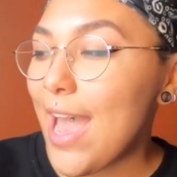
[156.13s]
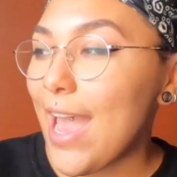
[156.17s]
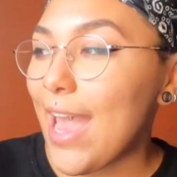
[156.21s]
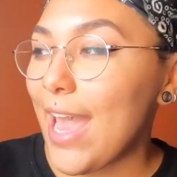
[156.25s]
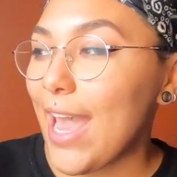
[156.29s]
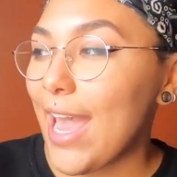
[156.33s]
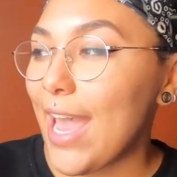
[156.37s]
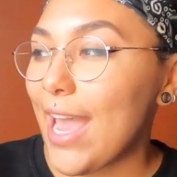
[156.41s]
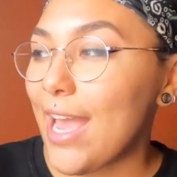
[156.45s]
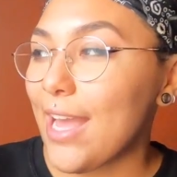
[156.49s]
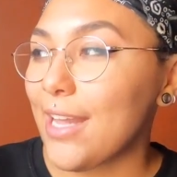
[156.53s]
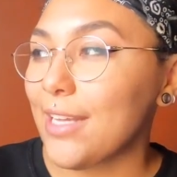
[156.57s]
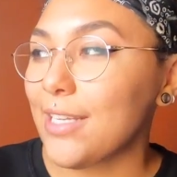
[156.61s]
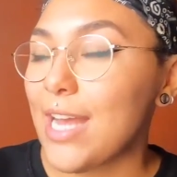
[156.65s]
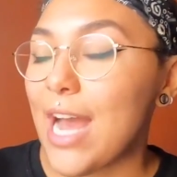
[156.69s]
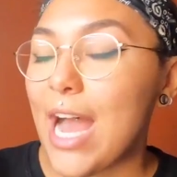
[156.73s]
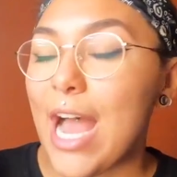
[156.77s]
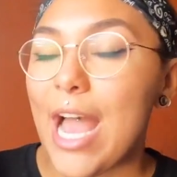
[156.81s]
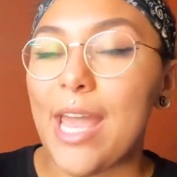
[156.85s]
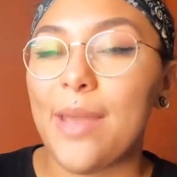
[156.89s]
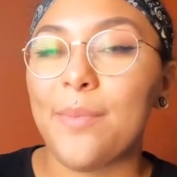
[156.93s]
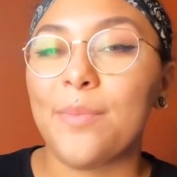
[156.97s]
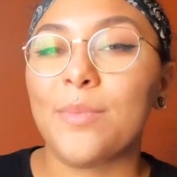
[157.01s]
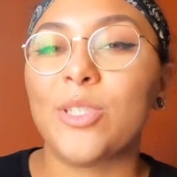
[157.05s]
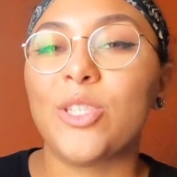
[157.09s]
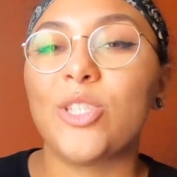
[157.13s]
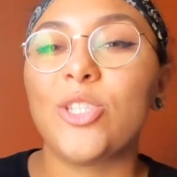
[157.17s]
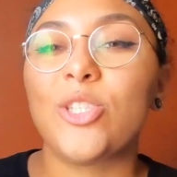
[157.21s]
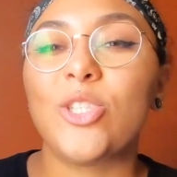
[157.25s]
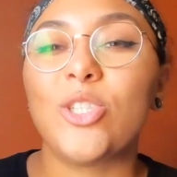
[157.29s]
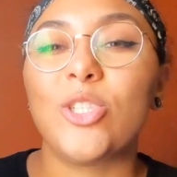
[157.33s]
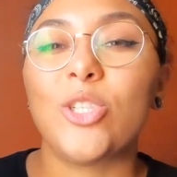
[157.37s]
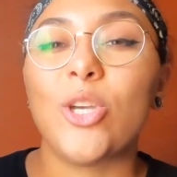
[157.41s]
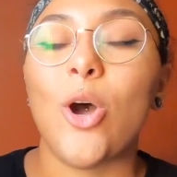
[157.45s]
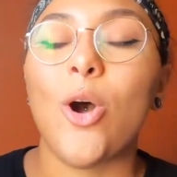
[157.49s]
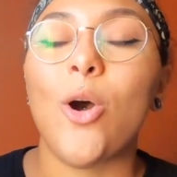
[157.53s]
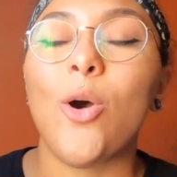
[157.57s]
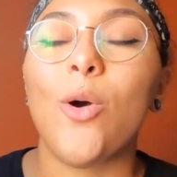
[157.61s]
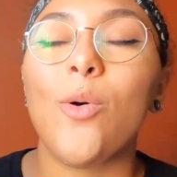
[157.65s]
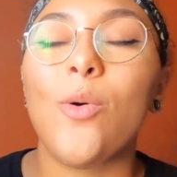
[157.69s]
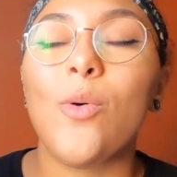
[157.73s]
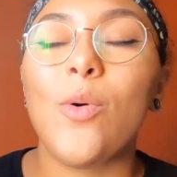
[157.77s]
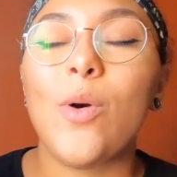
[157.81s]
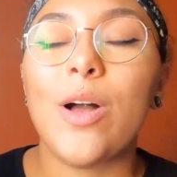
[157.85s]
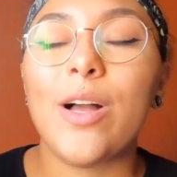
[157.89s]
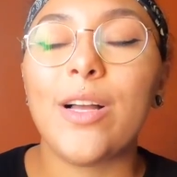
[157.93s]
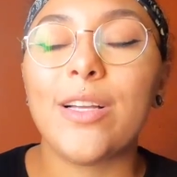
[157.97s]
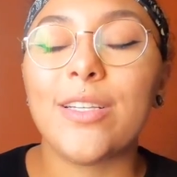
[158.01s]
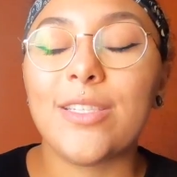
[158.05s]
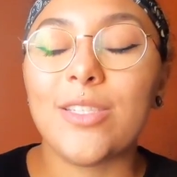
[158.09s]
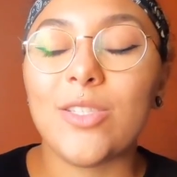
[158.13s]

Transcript: And I'm so